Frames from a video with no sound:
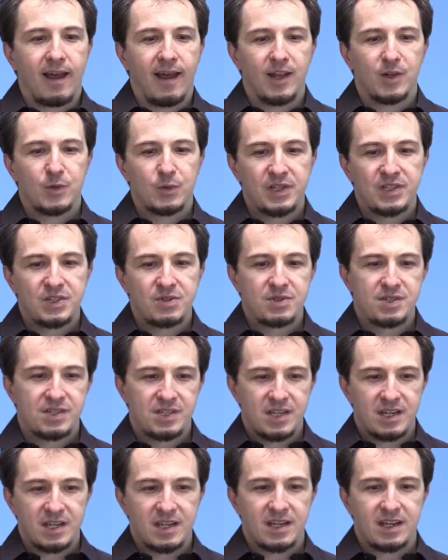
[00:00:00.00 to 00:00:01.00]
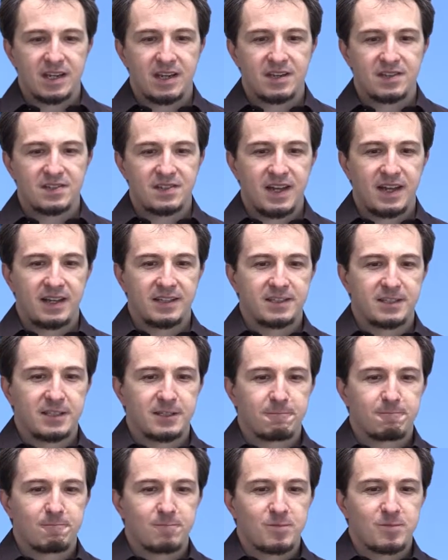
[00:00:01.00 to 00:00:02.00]
And what you see is
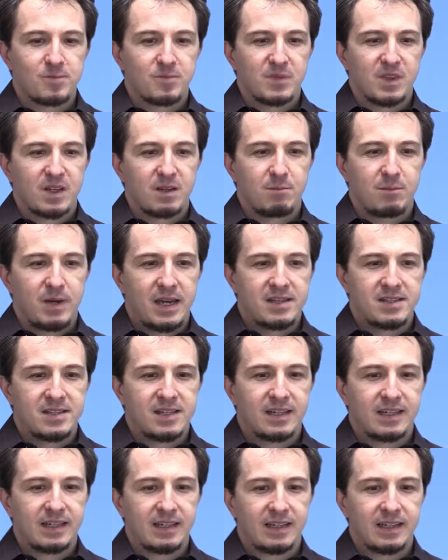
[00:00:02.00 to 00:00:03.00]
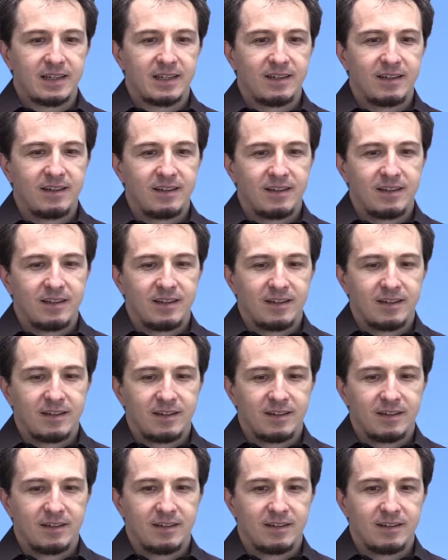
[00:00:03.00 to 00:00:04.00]
that basically
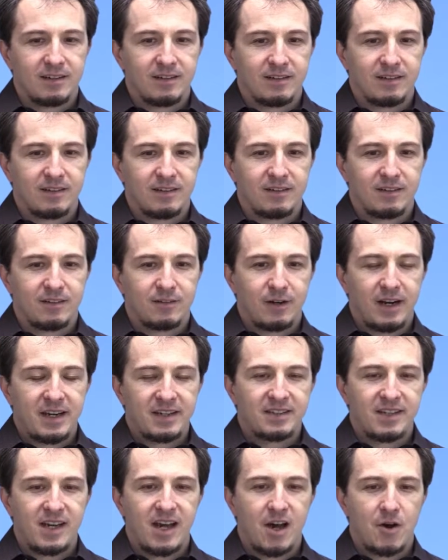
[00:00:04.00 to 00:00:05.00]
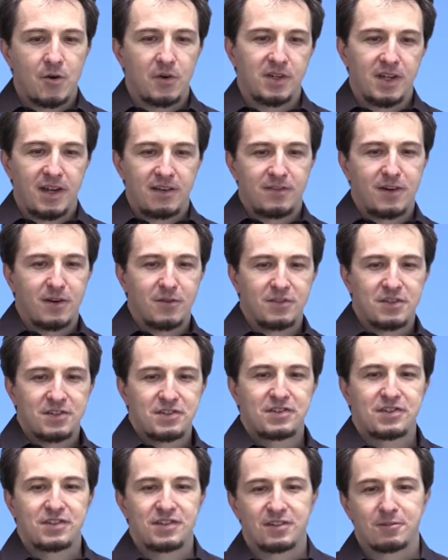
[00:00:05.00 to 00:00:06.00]
right now, and I found
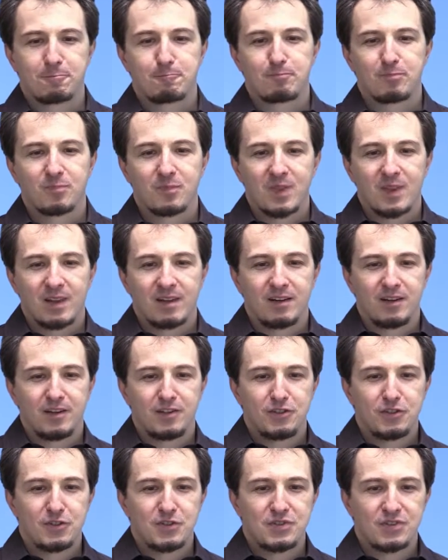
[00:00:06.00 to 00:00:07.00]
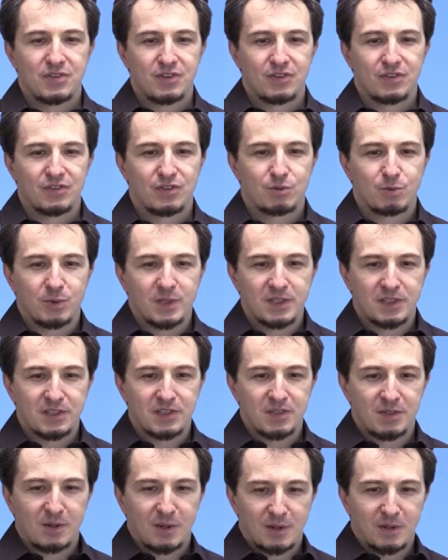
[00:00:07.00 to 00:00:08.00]
this news on
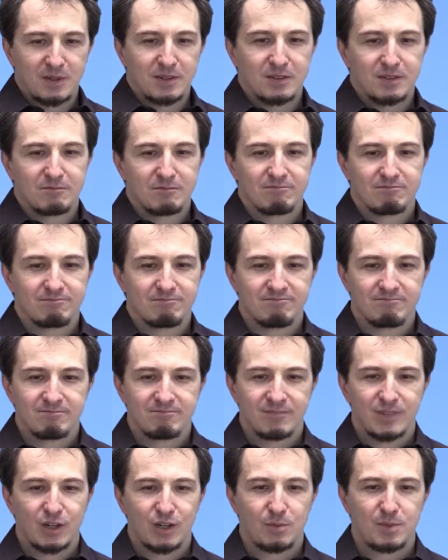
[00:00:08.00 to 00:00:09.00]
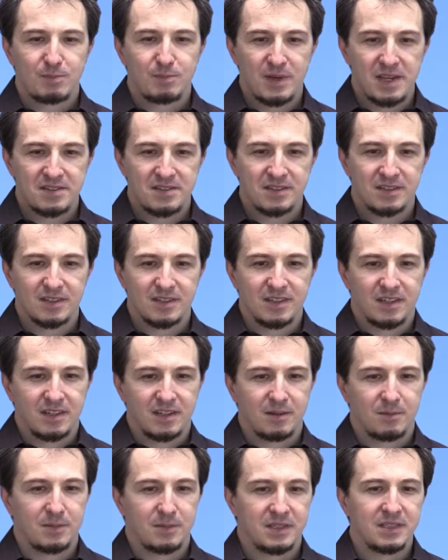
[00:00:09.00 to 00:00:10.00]
Twitter, so I copy-pasted it
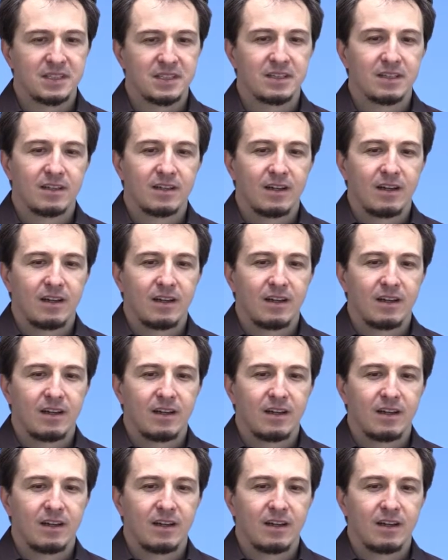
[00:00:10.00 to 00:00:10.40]
here a bit.